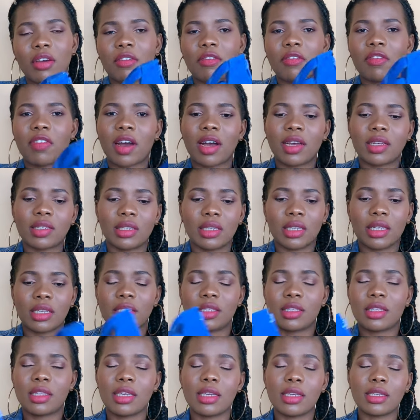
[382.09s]

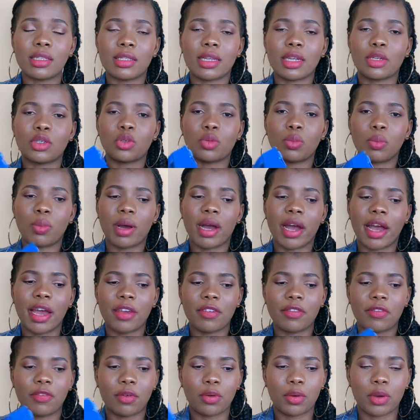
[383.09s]
versus things that you buy
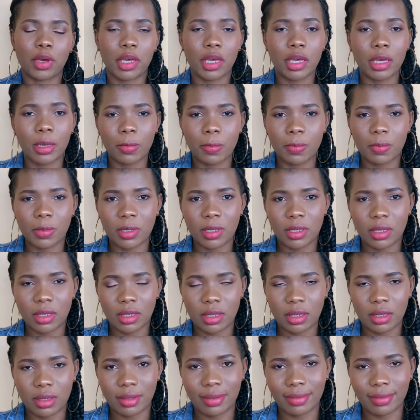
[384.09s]
for keeps,